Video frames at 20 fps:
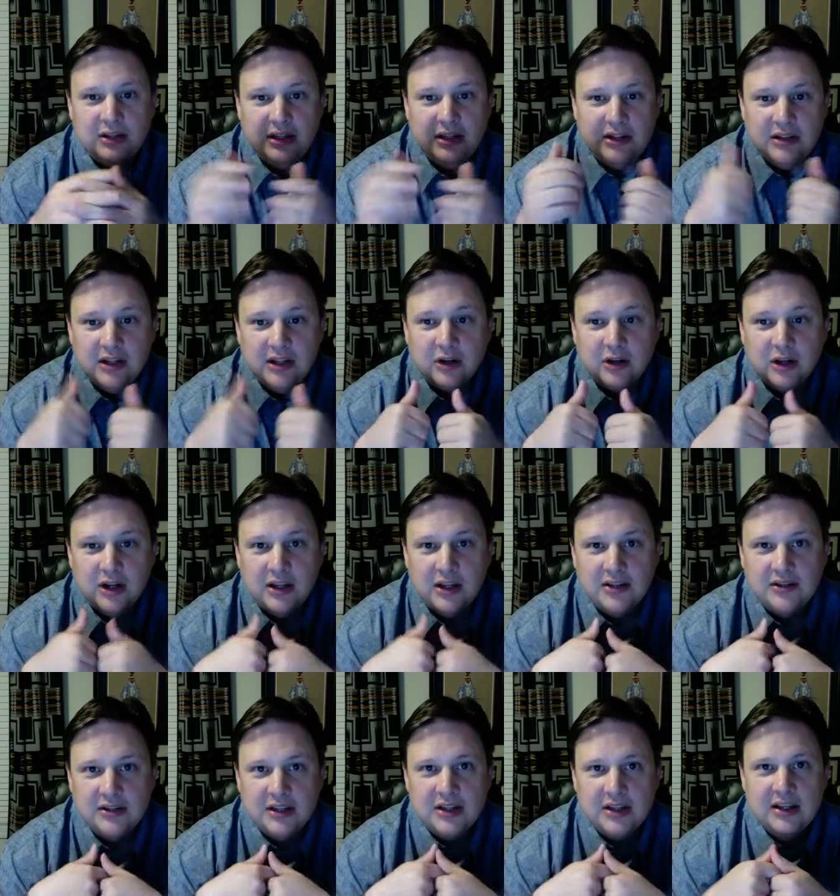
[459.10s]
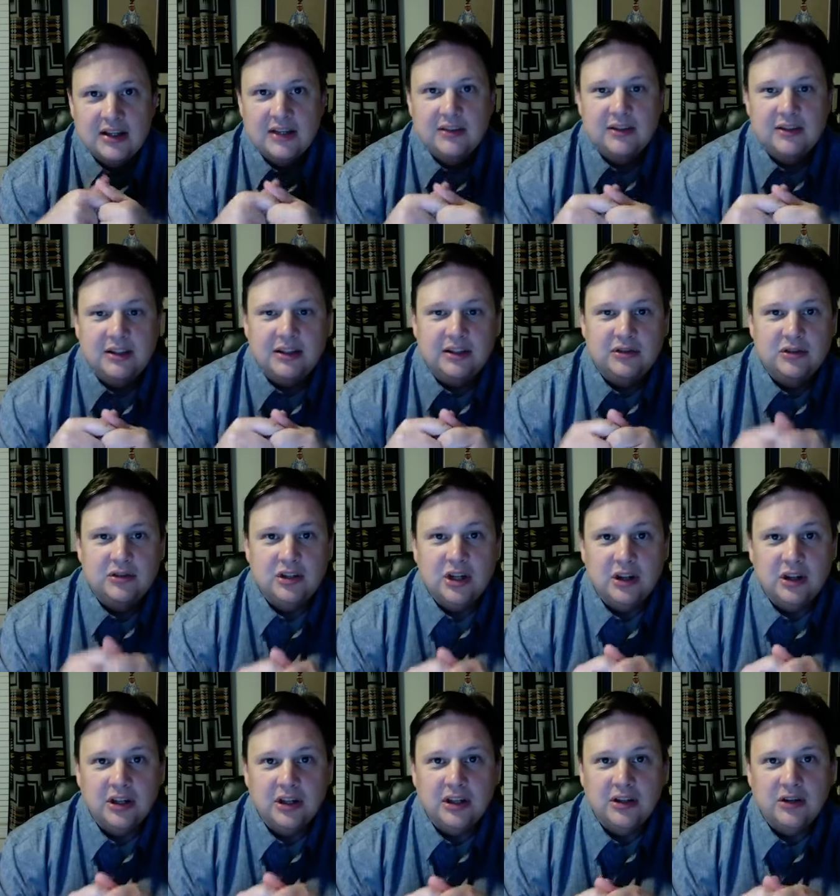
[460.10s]
near us, the
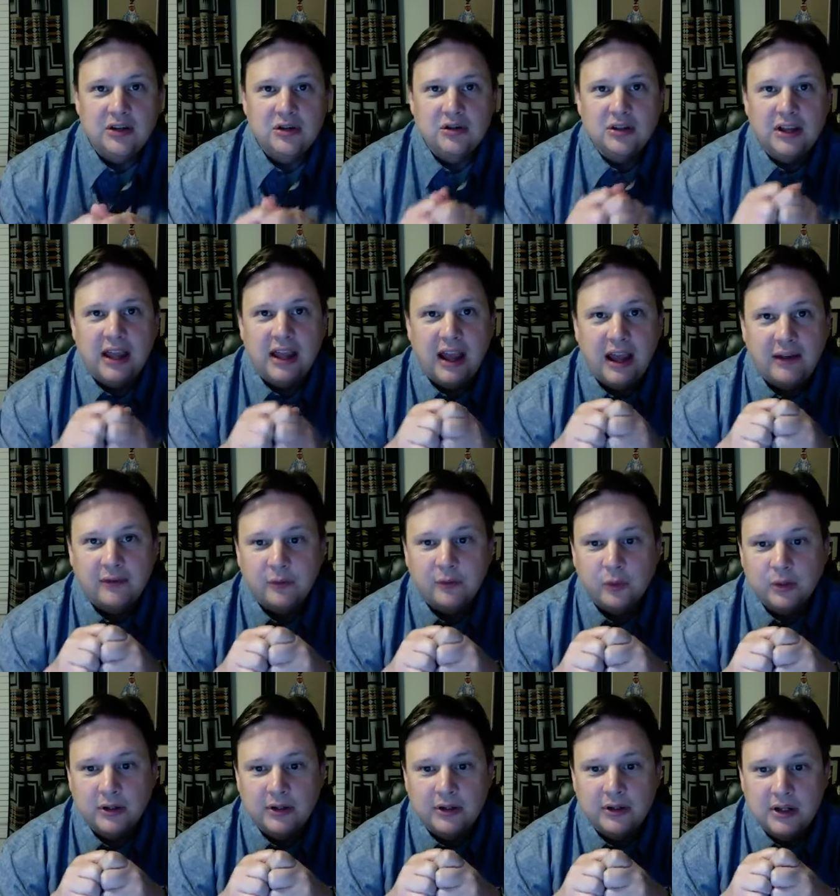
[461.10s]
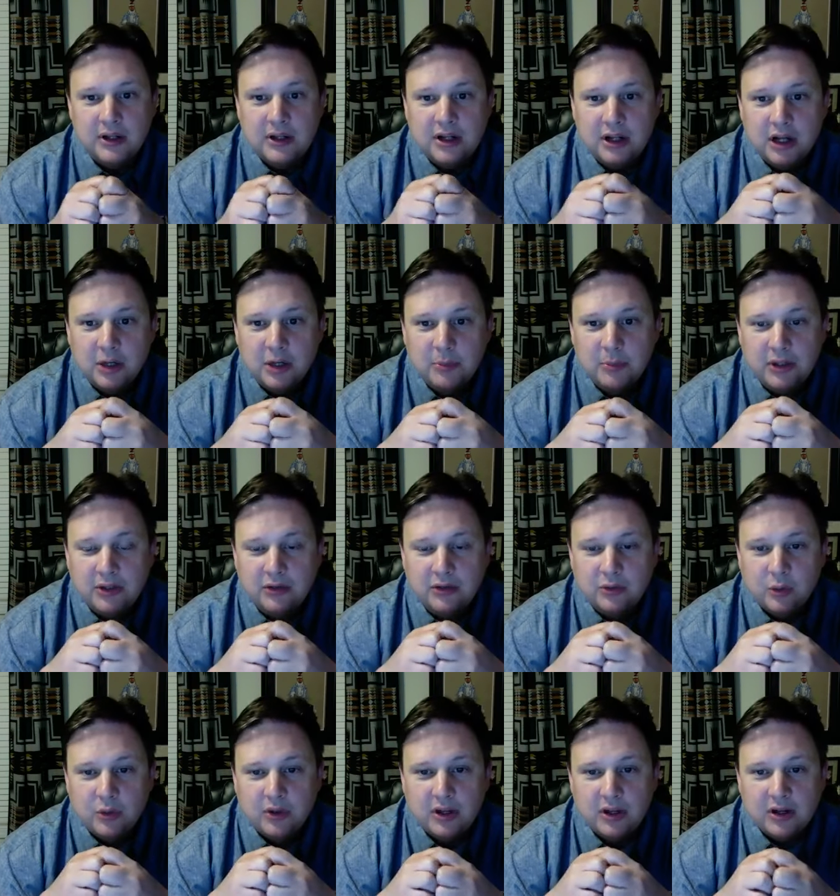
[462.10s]
Cherokee usually have one up in
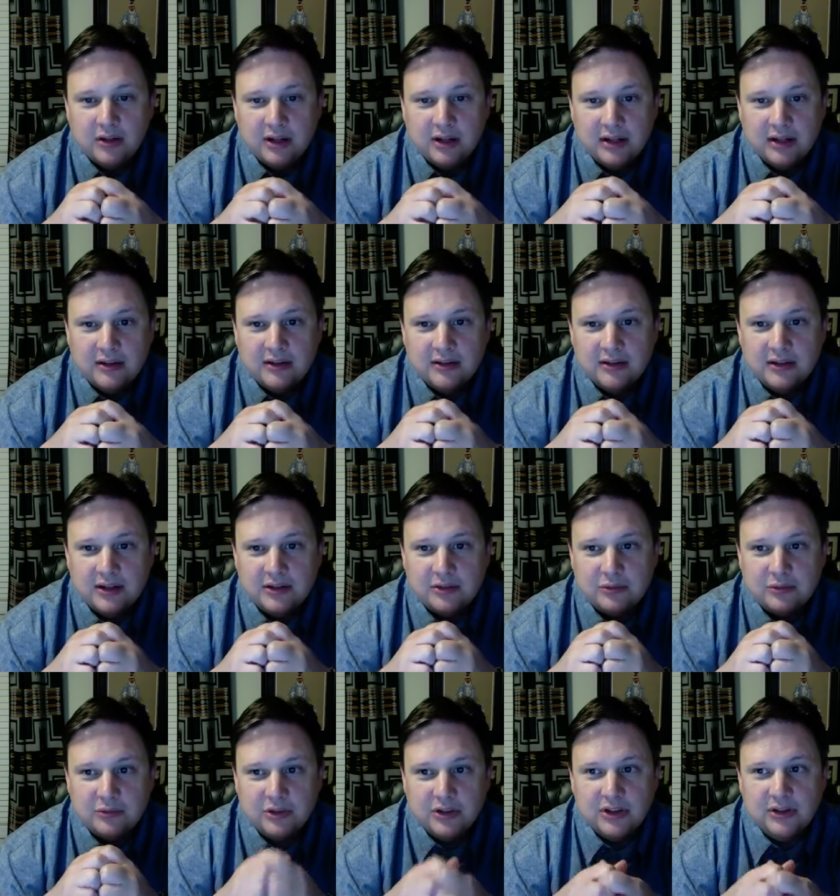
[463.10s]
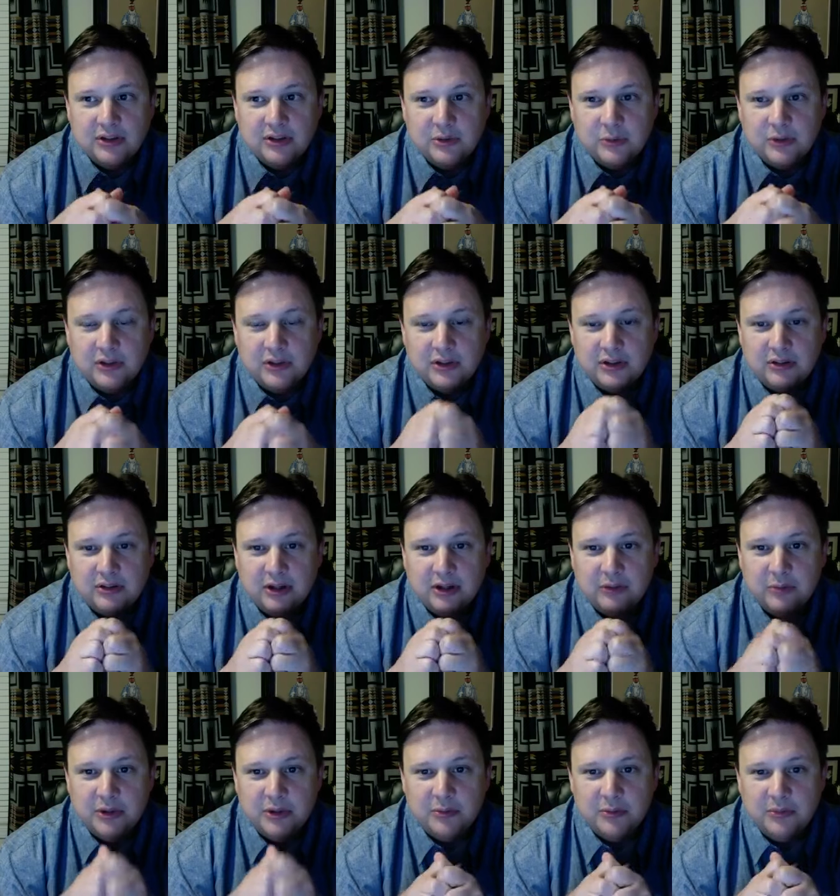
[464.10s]
North Carolina. That's a really good one.
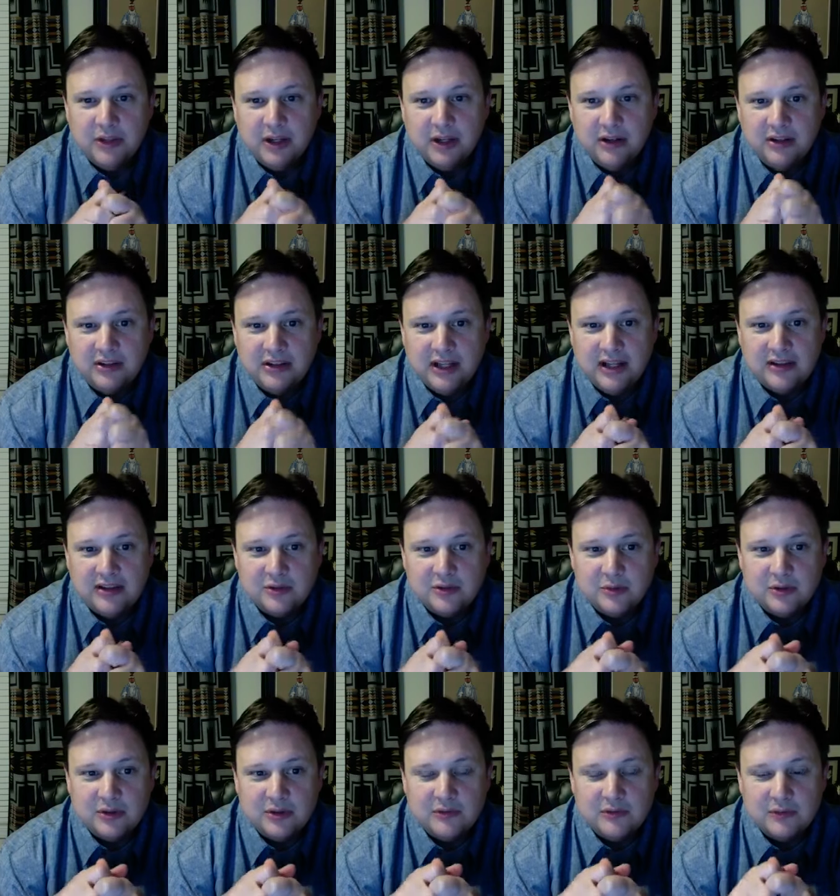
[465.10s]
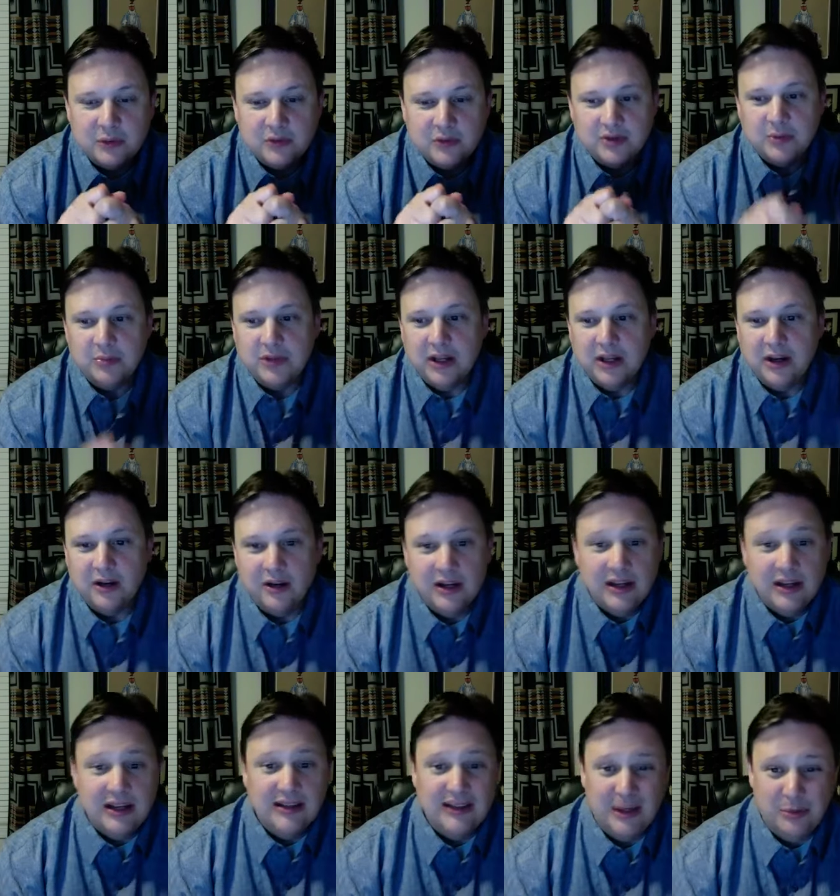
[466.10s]
I've been up there and danced with the folks up there.
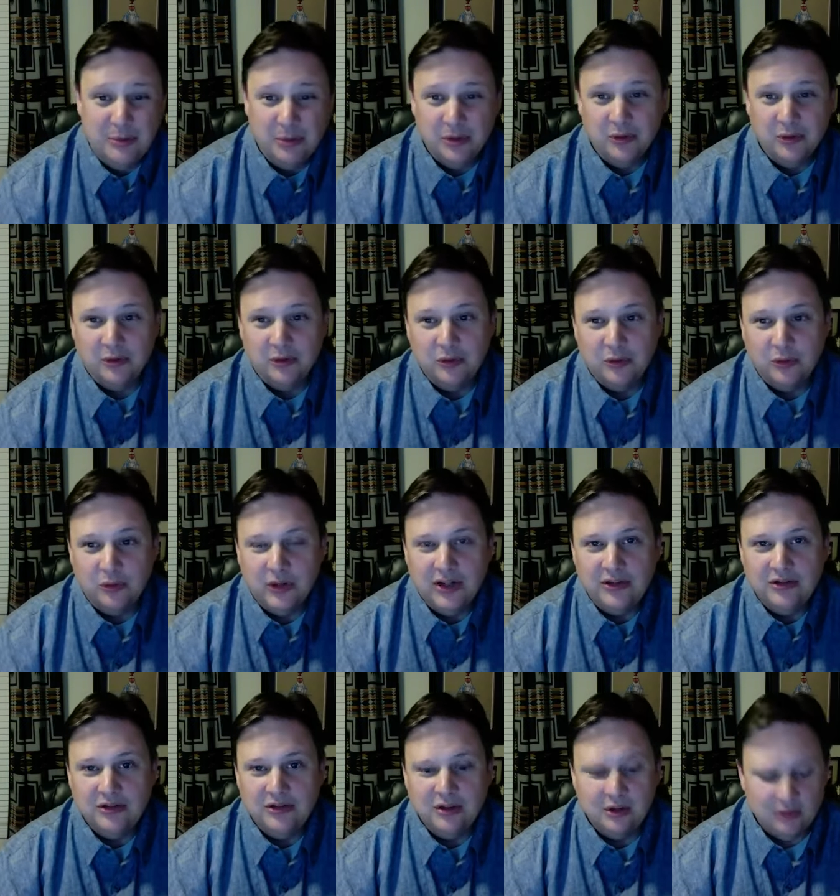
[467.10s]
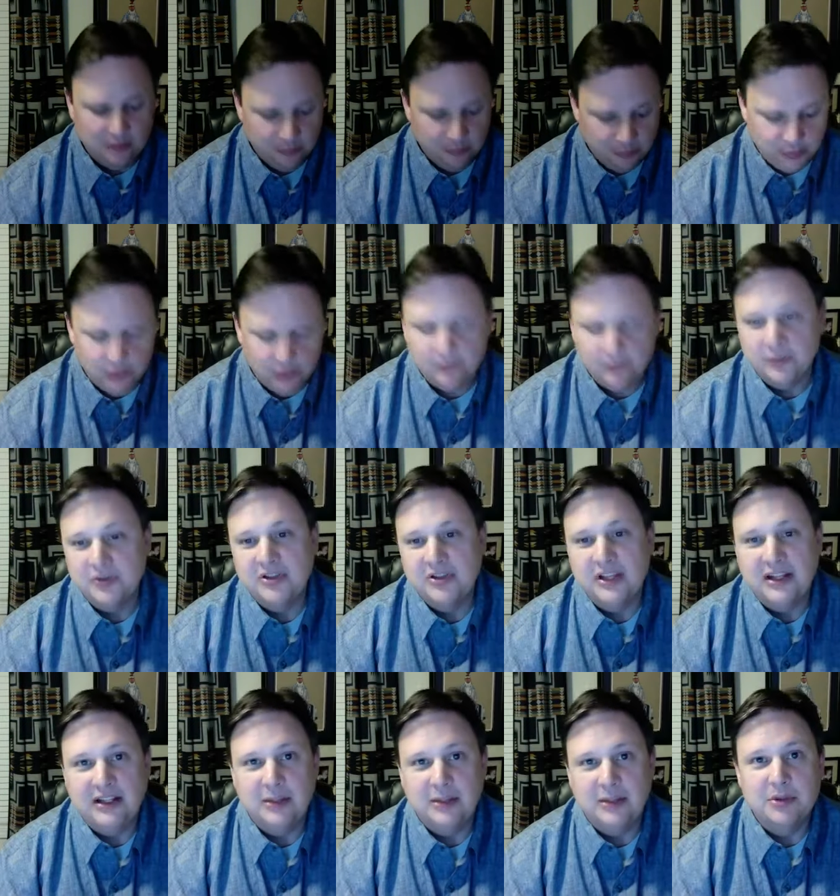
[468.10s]
They put on a great show, beautiful
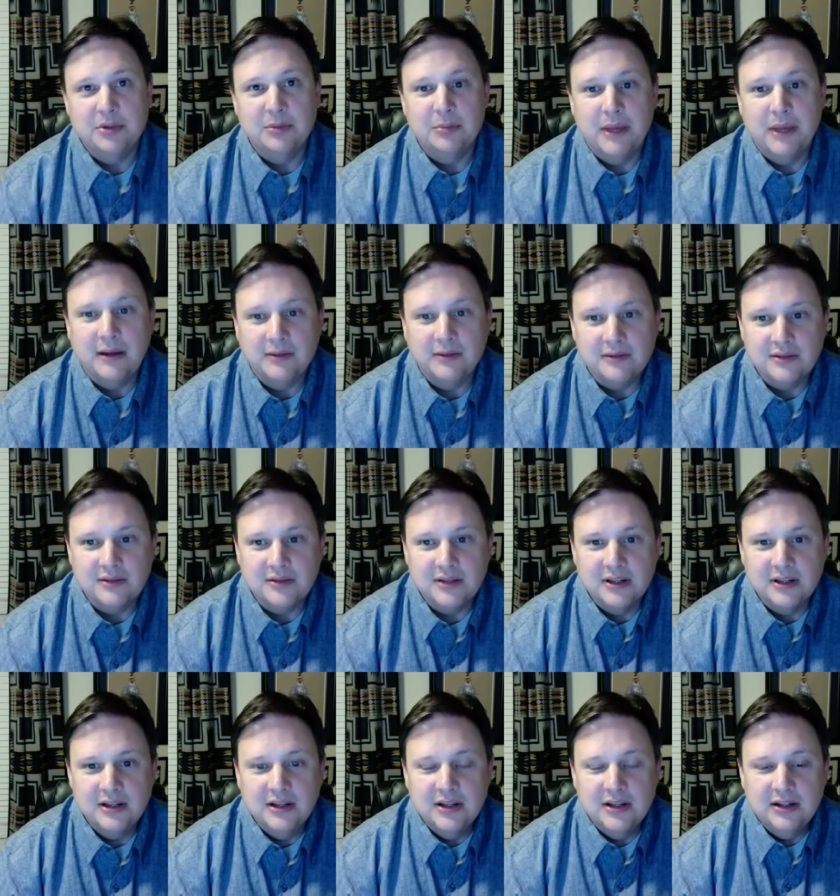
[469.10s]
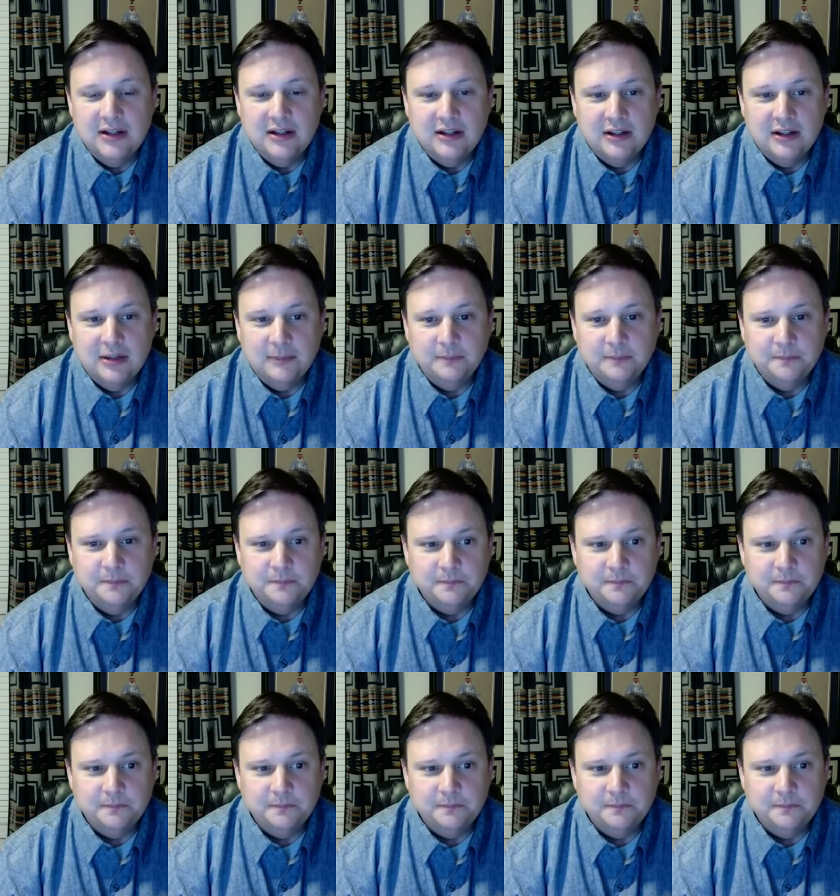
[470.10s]
setting up in the mountains. Um,